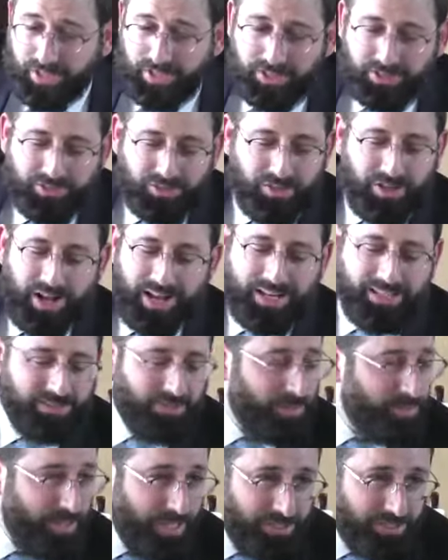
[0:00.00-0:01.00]
So God has
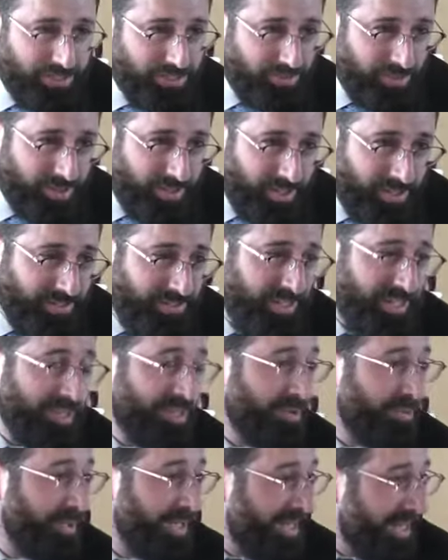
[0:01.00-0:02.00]
no patience with us.
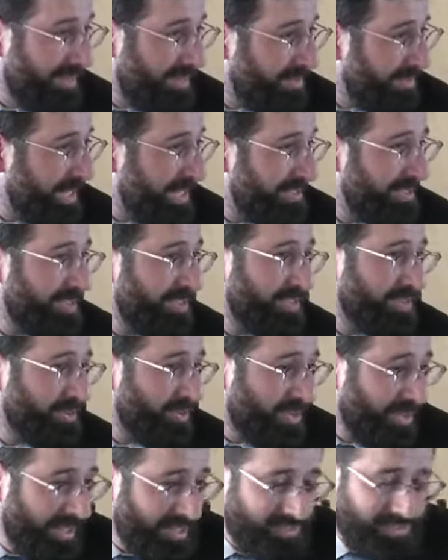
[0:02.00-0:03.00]
Either we get the message,
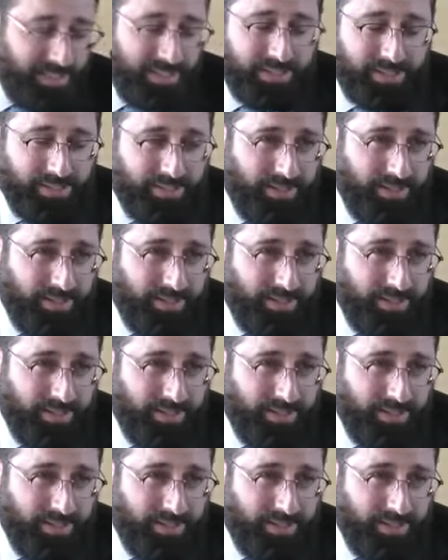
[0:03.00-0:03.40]
or that's it.